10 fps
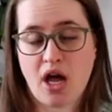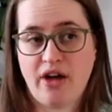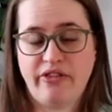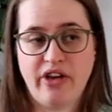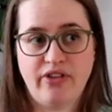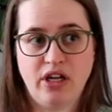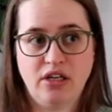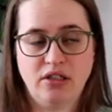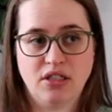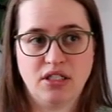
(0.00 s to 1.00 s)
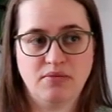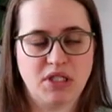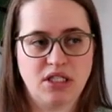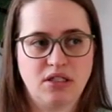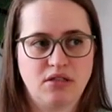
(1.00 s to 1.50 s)
I've given some,
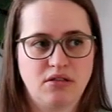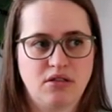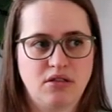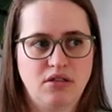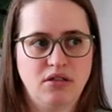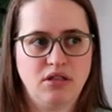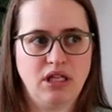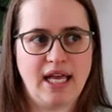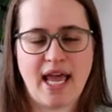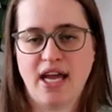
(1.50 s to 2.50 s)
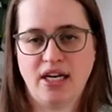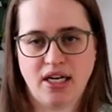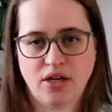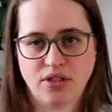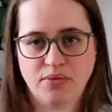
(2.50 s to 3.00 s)
like handed
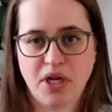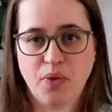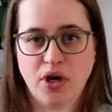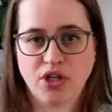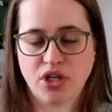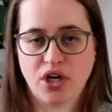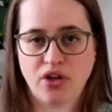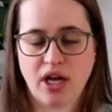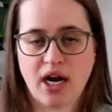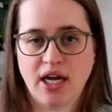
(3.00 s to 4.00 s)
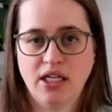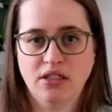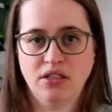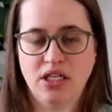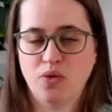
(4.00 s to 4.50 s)
down some knitwear to her that I
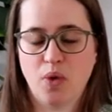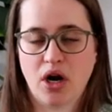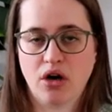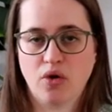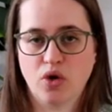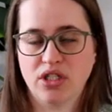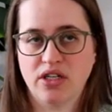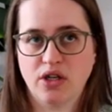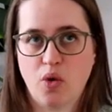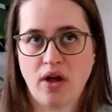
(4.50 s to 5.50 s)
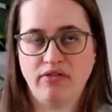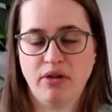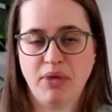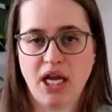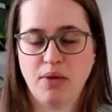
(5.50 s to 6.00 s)
didn't wear or didn't quite
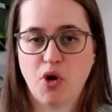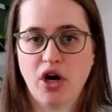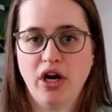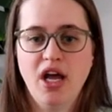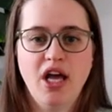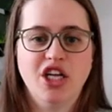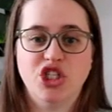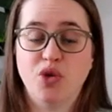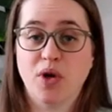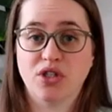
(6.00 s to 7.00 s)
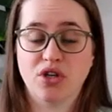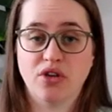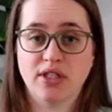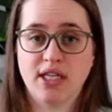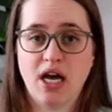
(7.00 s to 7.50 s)
fit me anymore, and she wears it all
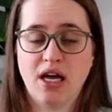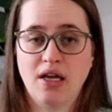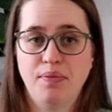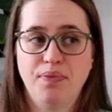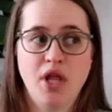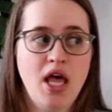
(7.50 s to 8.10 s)
the time.